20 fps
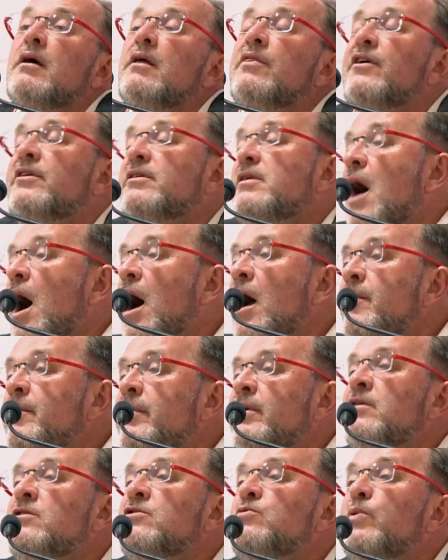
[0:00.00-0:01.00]
The
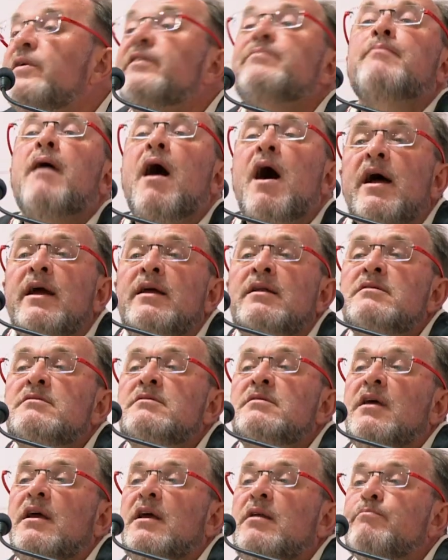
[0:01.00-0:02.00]
diamond was
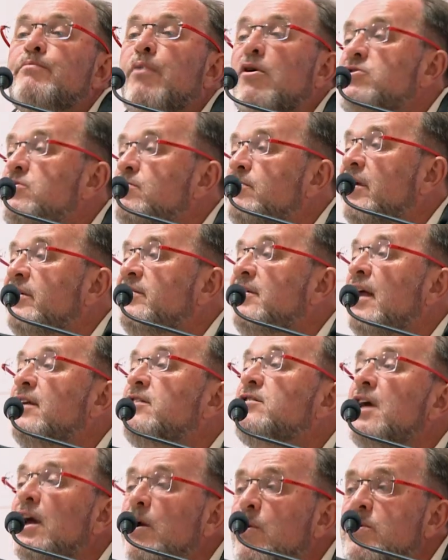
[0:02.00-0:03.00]
mined in bottomless
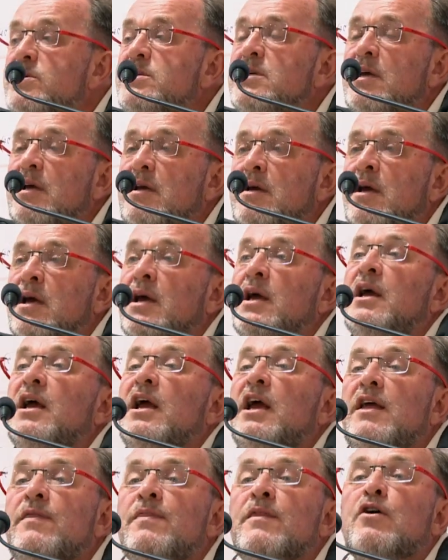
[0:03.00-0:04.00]
antiquity
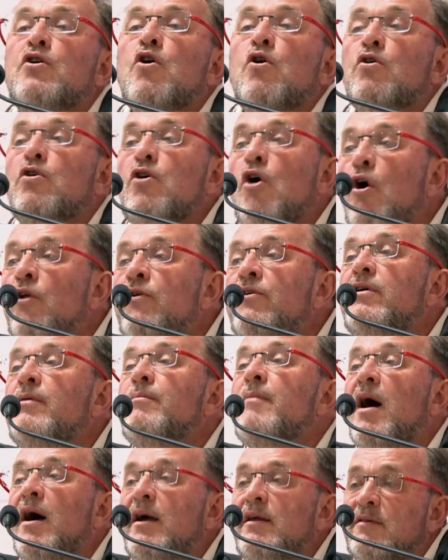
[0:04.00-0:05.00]
in the Golconda
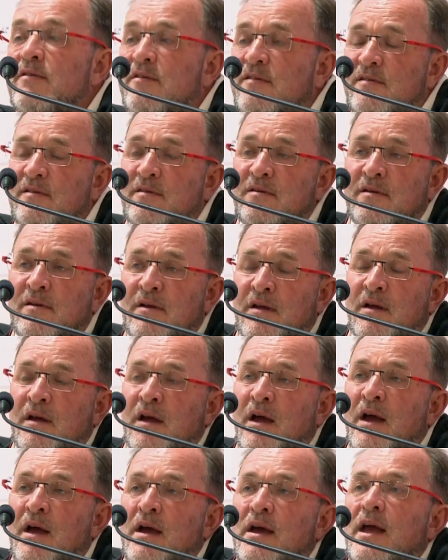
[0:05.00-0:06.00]
mines.
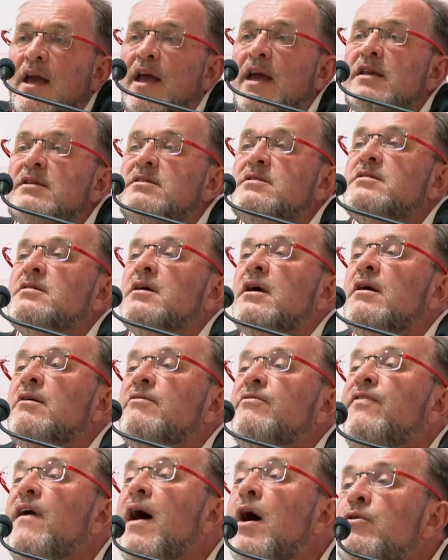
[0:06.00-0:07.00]
It
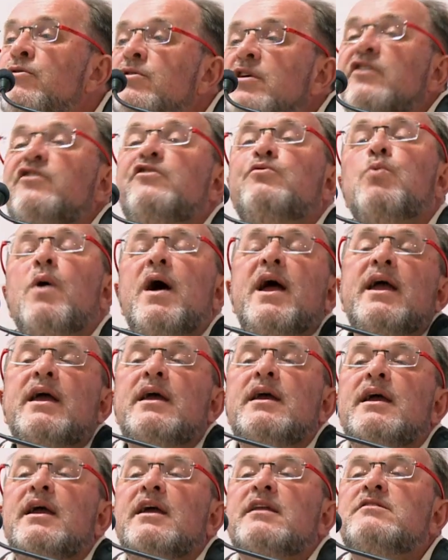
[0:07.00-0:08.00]
found its
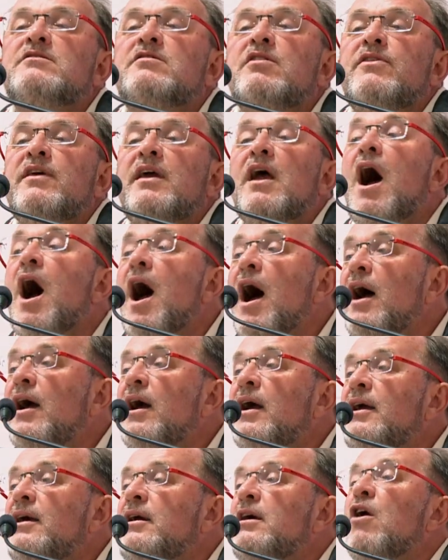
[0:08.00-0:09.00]
way into the
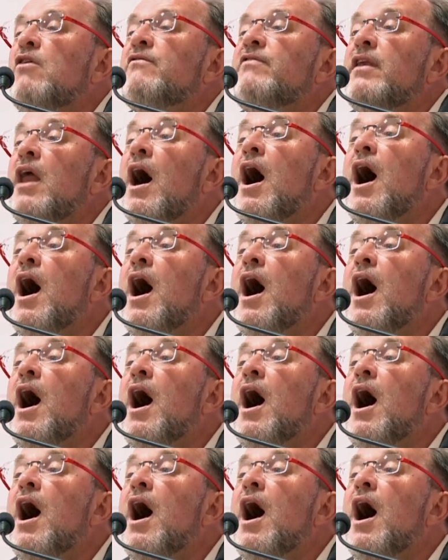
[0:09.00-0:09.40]
eye of an